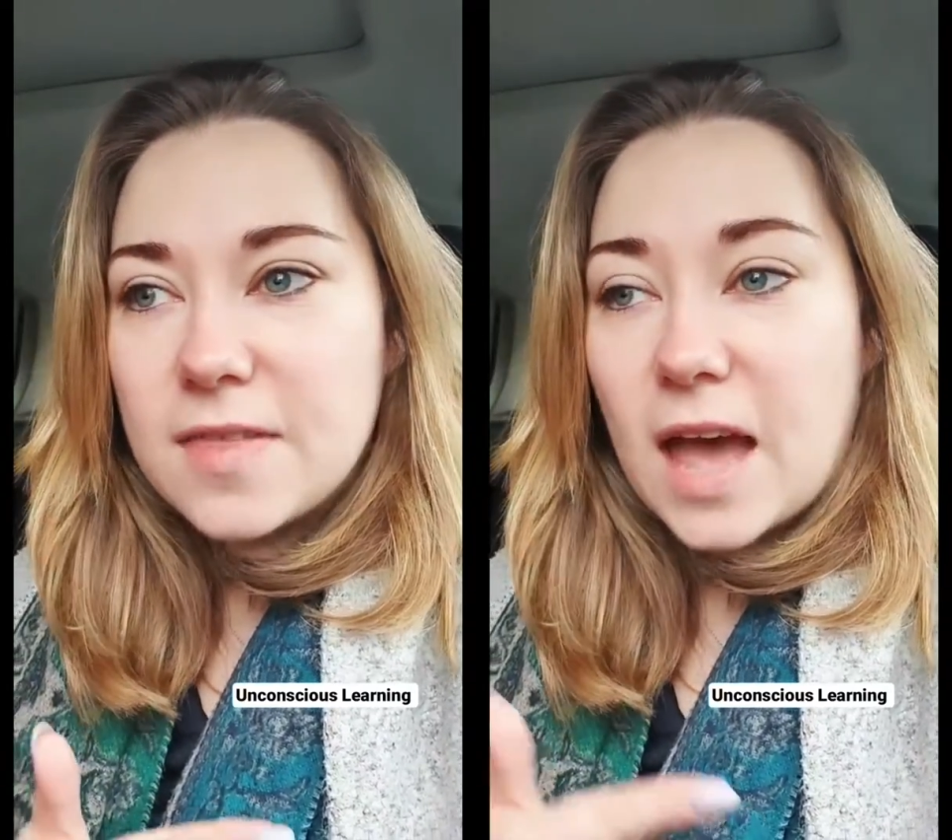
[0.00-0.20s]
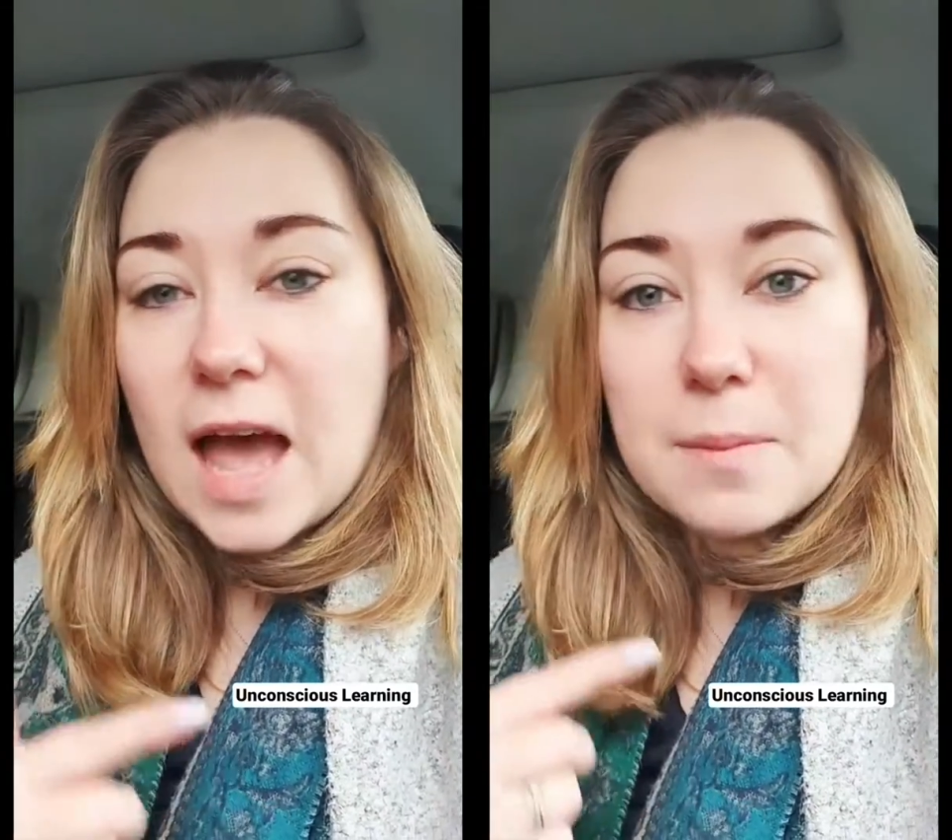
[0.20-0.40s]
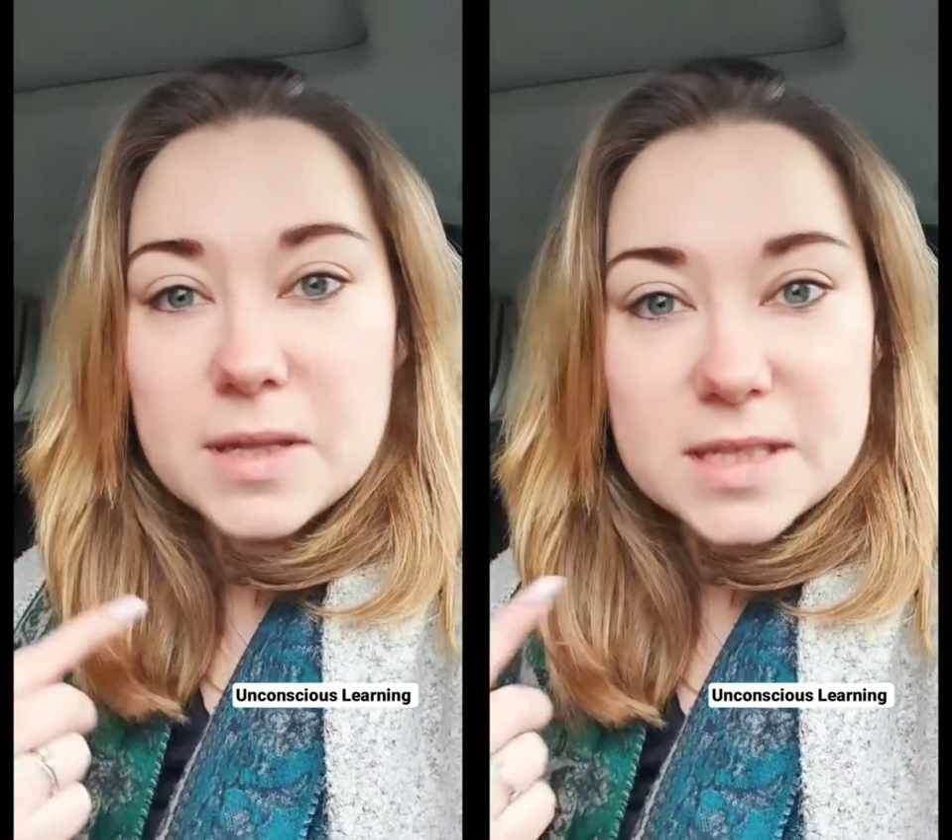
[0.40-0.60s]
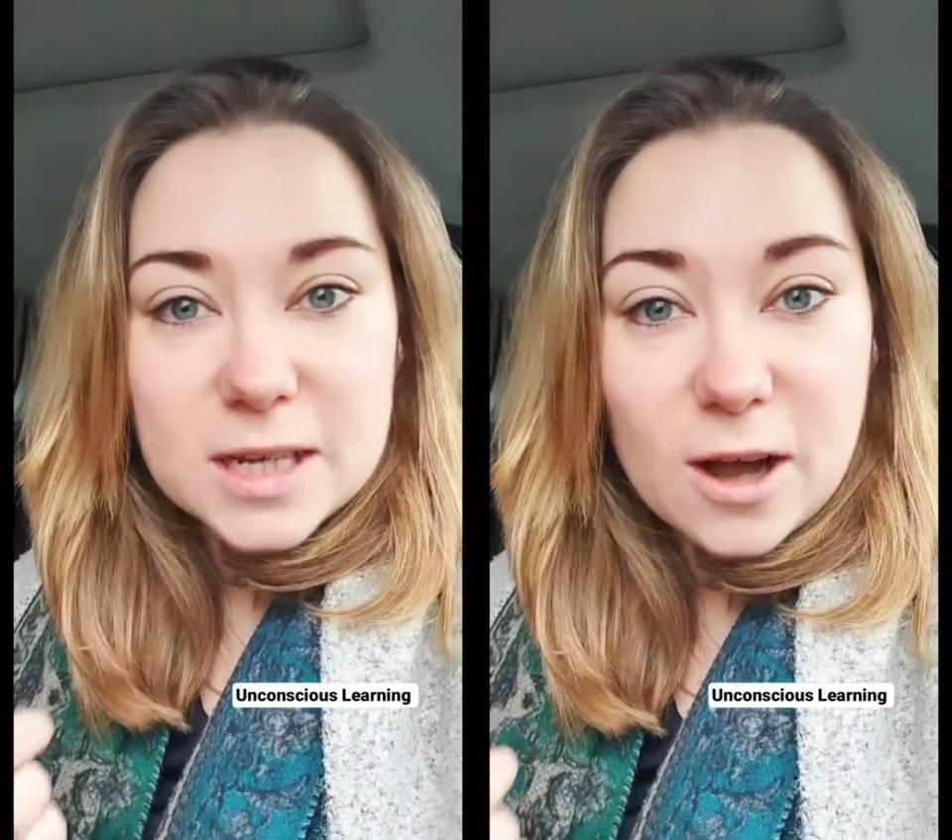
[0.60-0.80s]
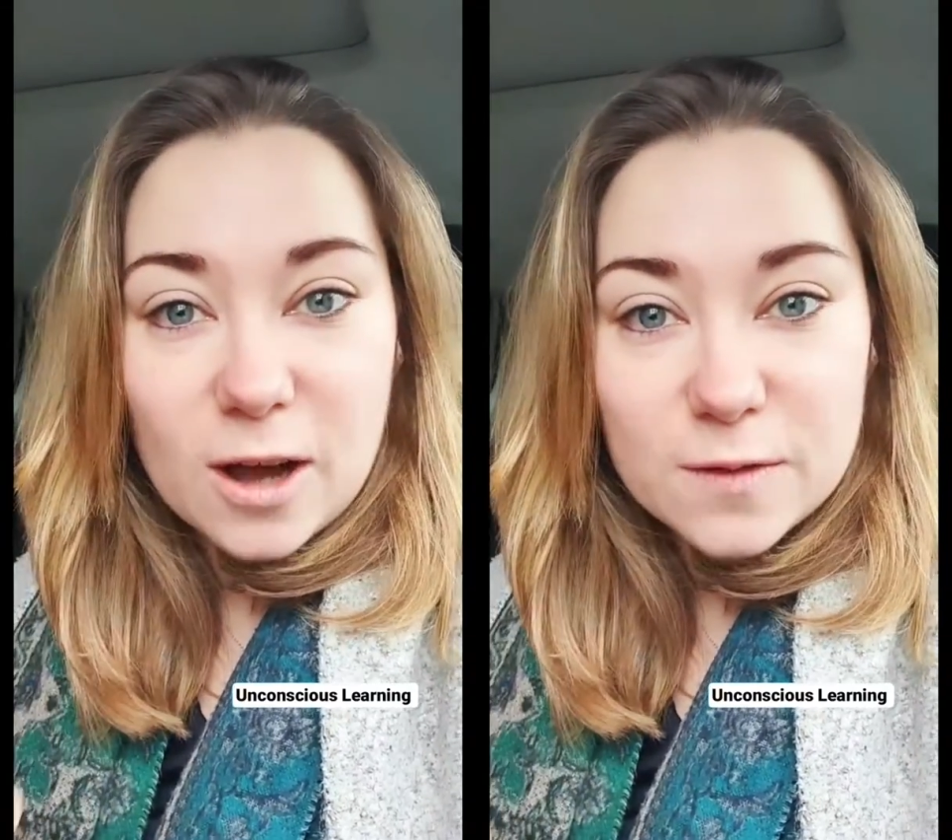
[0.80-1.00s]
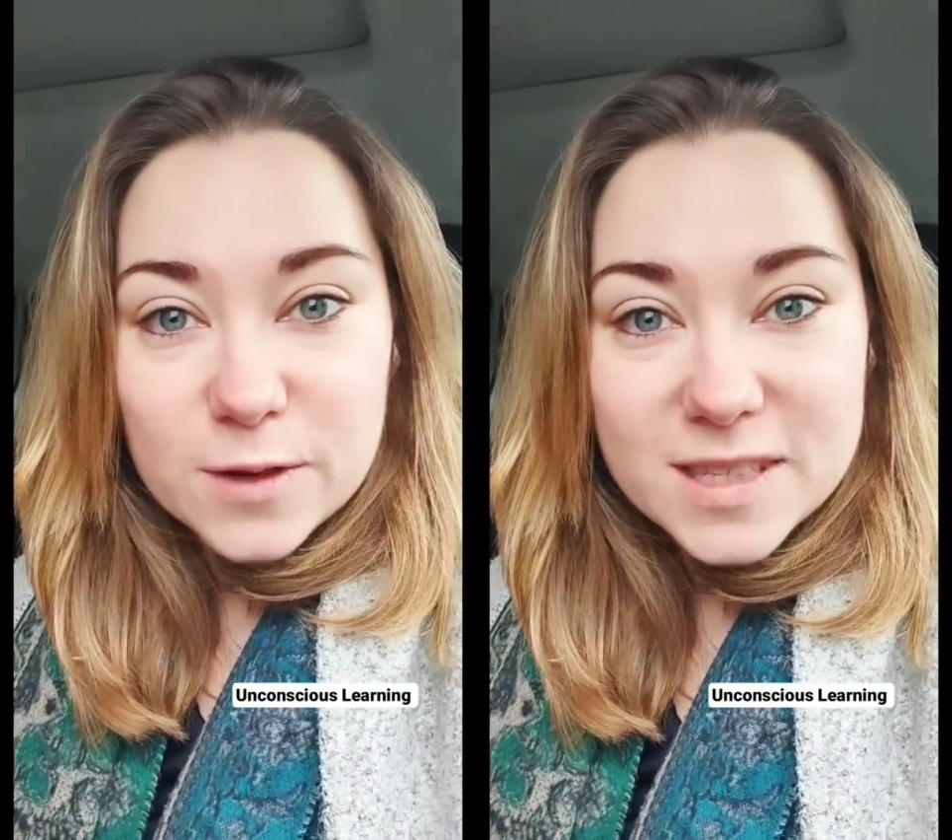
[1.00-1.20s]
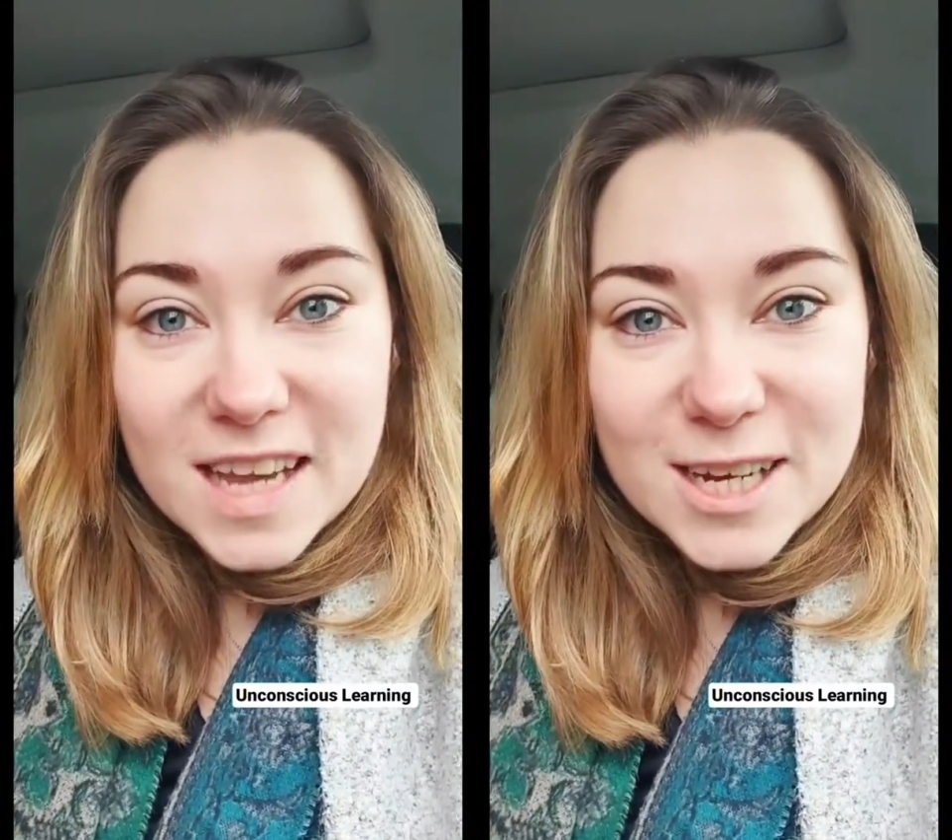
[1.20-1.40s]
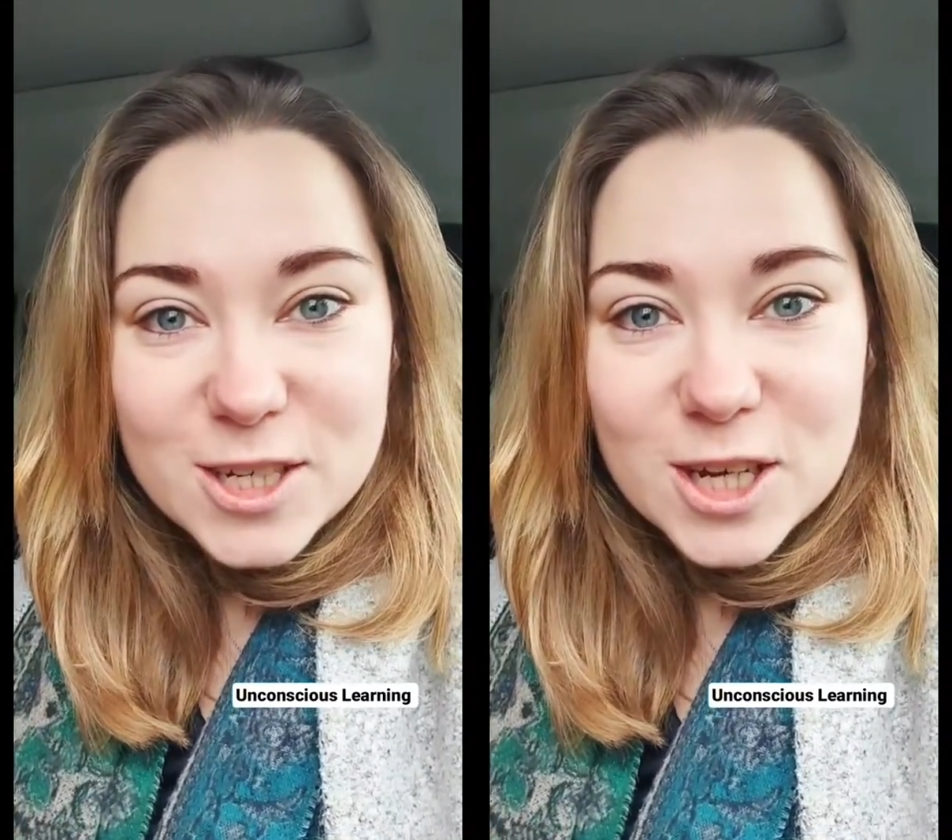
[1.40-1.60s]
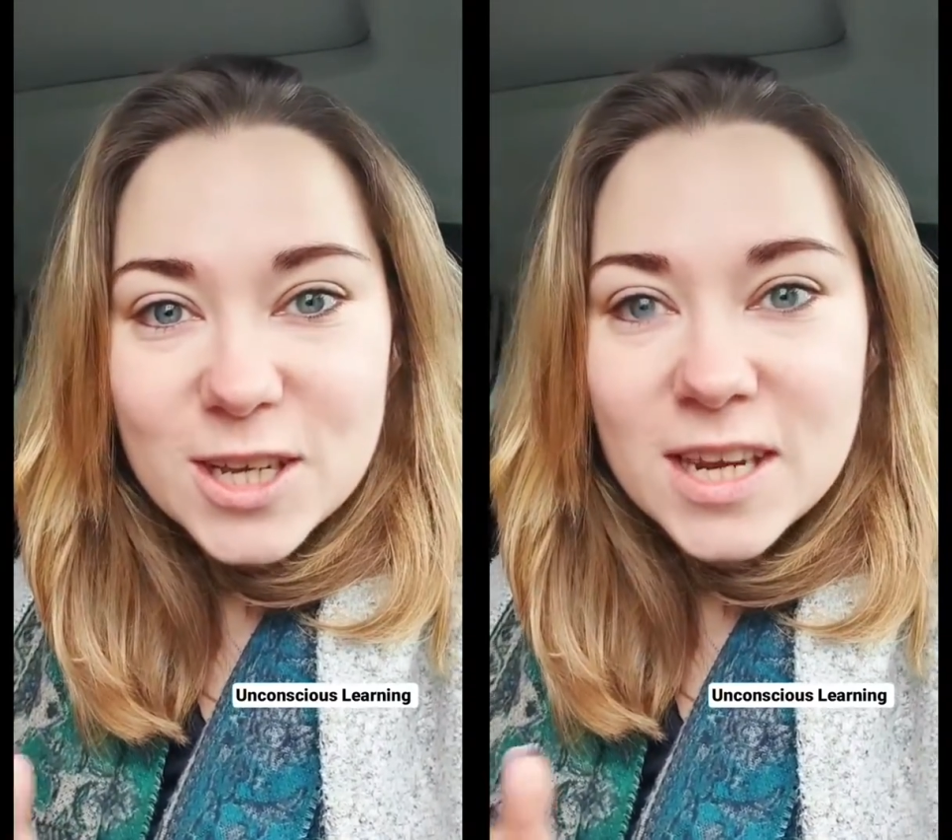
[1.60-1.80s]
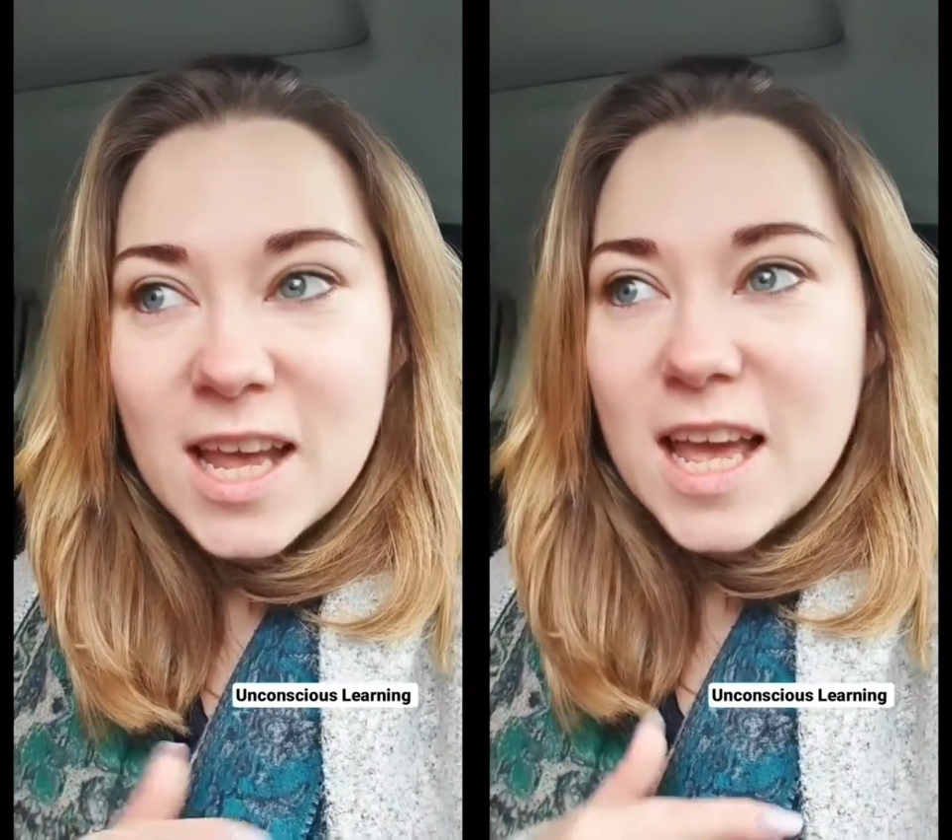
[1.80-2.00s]
that happens in
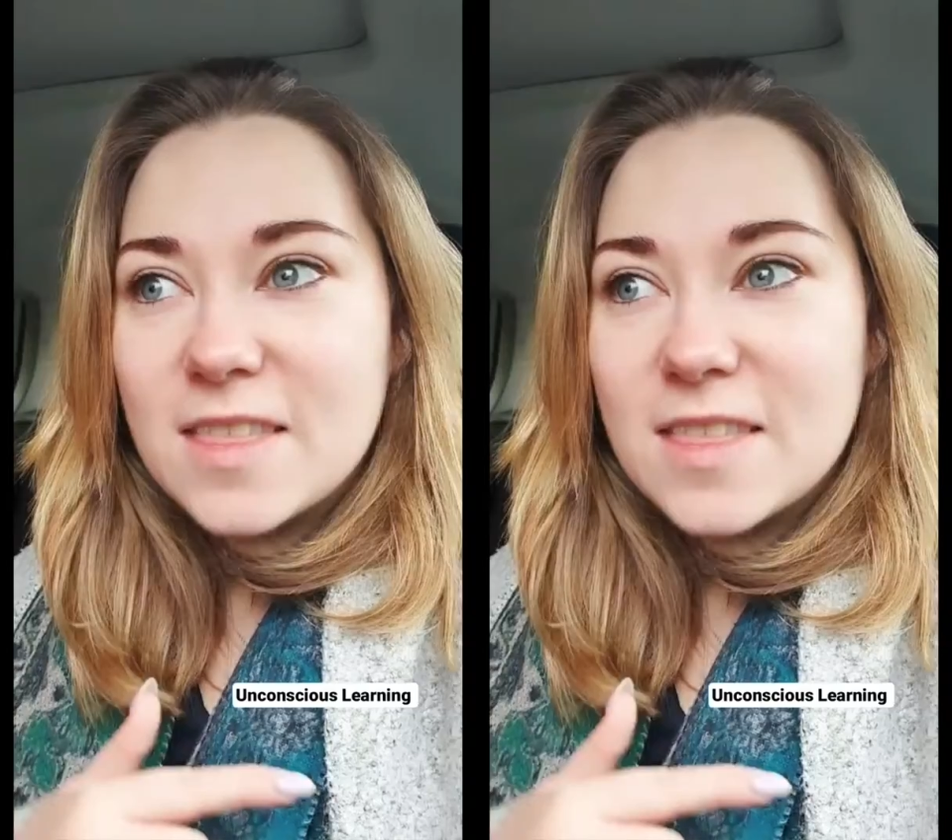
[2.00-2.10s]
conversation,